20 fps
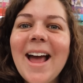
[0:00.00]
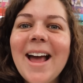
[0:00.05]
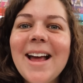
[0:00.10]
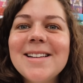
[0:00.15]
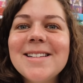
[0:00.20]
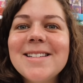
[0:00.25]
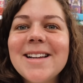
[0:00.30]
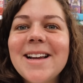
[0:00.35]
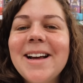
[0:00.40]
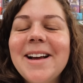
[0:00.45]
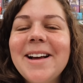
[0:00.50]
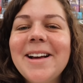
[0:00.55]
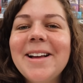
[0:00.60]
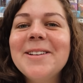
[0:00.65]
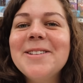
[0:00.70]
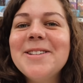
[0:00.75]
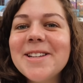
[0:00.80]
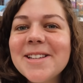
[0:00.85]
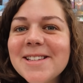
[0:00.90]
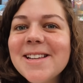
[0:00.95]
And uh,
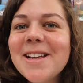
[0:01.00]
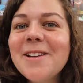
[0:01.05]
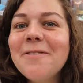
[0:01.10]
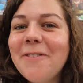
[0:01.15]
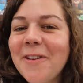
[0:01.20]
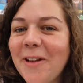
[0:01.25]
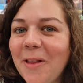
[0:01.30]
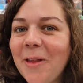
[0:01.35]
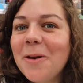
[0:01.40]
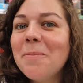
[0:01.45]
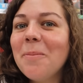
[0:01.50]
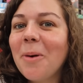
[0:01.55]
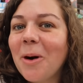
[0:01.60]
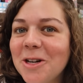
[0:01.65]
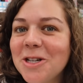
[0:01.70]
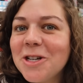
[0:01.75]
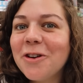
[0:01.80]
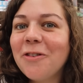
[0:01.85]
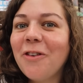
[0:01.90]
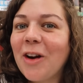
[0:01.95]
Disney villain
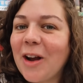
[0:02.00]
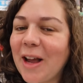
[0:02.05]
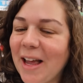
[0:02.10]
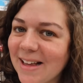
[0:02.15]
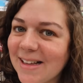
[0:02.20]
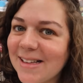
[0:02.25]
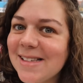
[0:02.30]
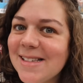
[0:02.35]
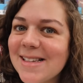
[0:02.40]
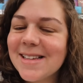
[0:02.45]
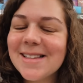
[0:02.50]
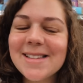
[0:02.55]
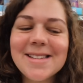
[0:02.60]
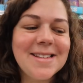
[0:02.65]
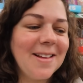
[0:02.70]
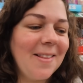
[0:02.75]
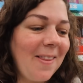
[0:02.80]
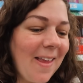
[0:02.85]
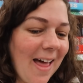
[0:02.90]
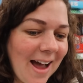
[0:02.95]
merch for kids
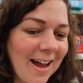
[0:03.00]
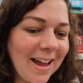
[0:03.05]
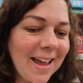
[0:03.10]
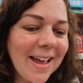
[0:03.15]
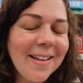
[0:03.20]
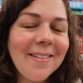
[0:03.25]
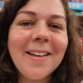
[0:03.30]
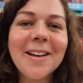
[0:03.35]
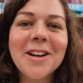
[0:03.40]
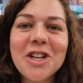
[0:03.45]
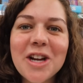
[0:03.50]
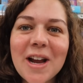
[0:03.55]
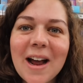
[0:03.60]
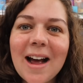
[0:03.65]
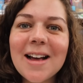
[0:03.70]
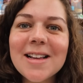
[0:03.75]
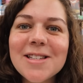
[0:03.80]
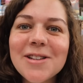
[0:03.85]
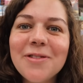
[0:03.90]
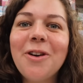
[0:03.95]
is lacking. Like she
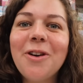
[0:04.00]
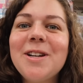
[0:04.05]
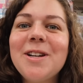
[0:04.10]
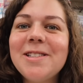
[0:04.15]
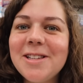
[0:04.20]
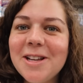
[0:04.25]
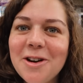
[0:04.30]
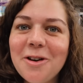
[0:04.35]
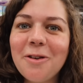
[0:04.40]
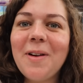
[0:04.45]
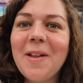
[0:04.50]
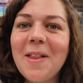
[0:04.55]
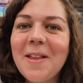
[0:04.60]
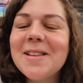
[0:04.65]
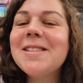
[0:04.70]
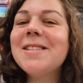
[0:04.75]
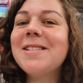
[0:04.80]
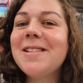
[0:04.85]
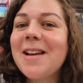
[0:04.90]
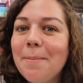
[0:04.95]
asked
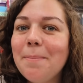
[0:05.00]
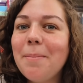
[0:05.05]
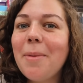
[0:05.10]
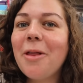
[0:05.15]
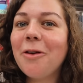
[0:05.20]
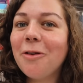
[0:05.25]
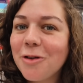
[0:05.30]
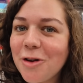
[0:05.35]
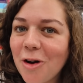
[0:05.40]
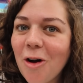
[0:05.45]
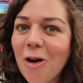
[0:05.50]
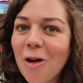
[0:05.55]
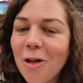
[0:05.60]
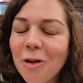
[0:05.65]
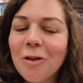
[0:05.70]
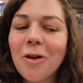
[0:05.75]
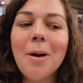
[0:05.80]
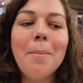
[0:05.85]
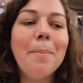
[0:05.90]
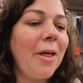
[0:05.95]
Cinderella's stepmother doll
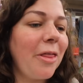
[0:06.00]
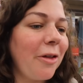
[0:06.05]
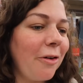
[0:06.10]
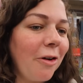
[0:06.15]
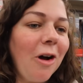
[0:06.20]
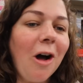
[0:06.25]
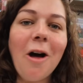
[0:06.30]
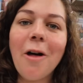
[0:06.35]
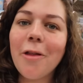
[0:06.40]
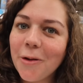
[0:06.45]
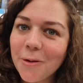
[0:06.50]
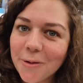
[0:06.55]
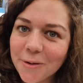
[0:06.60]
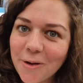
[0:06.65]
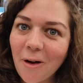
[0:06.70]
or a Mother Gothel